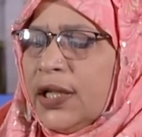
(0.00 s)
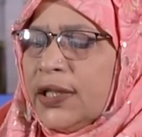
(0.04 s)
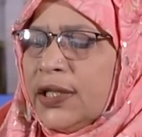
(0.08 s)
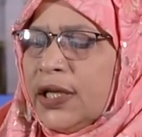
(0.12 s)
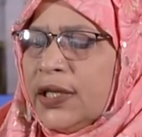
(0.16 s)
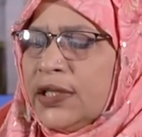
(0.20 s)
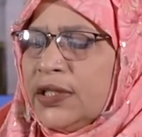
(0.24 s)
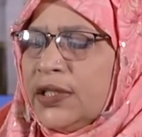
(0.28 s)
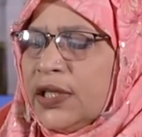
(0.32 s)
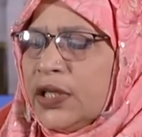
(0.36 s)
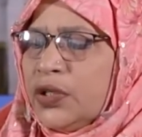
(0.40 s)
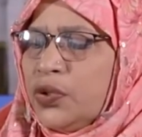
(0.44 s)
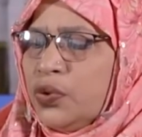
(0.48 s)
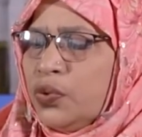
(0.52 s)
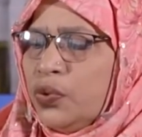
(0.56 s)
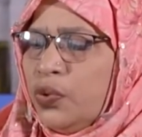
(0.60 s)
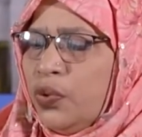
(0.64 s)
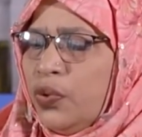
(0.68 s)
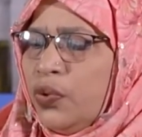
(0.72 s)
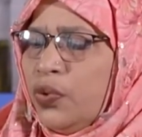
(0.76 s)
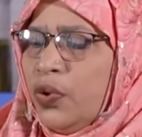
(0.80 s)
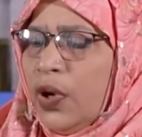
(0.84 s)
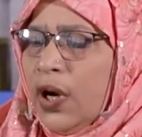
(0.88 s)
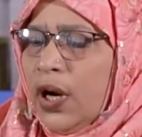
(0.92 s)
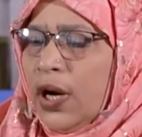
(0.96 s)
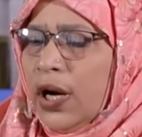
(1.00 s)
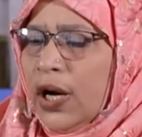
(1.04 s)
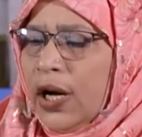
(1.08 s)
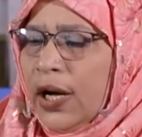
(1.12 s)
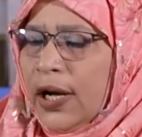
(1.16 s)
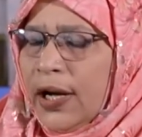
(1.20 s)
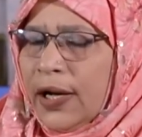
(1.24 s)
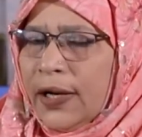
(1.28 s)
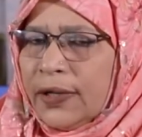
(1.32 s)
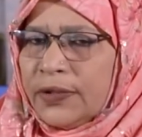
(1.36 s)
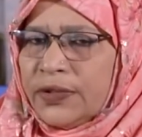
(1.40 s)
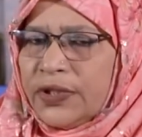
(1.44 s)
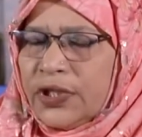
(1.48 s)
There is the two
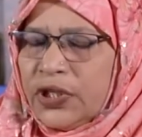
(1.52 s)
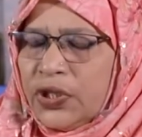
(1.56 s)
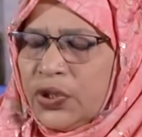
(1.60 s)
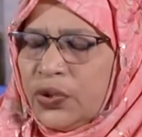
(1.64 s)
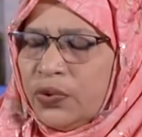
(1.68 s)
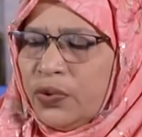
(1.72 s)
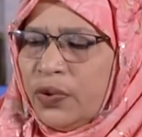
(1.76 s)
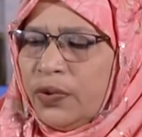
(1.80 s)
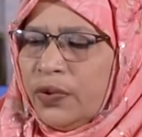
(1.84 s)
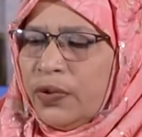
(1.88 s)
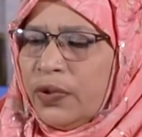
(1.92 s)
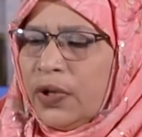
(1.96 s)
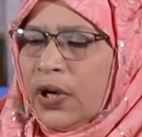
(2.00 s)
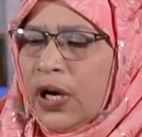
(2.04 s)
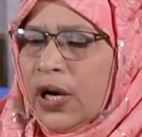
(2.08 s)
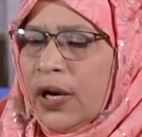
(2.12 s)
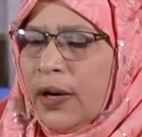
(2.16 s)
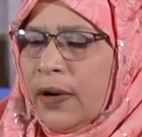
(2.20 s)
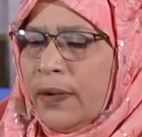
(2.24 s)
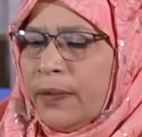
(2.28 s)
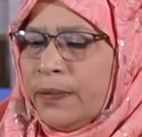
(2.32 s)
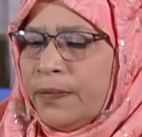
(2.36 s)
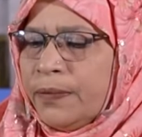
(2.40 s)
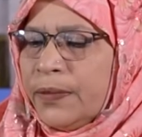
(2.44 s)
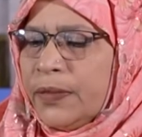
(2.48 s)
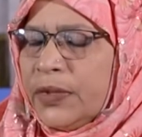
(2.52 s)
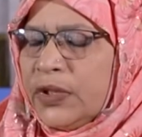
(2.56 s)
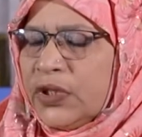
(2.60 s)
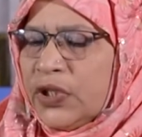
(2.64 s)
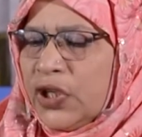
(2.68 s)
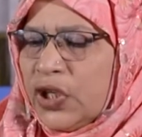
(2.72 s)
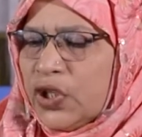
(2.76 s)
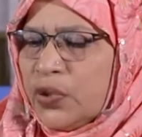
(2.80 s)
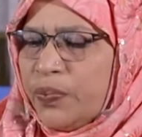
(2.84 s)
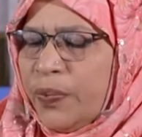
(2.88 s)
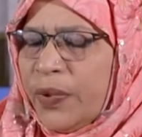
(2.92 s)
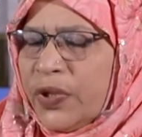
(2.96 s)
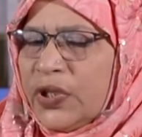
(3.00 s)
tissue is
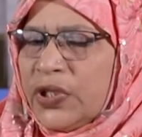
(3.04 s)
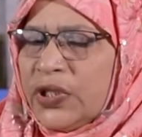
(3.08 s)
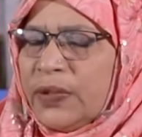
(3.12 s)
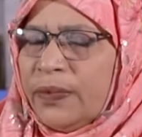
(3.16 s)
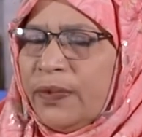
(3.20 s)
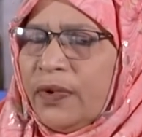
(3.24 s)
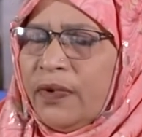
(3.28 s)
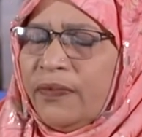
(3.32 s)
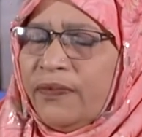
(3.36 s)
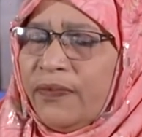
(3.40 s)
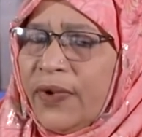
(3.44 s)
responsible.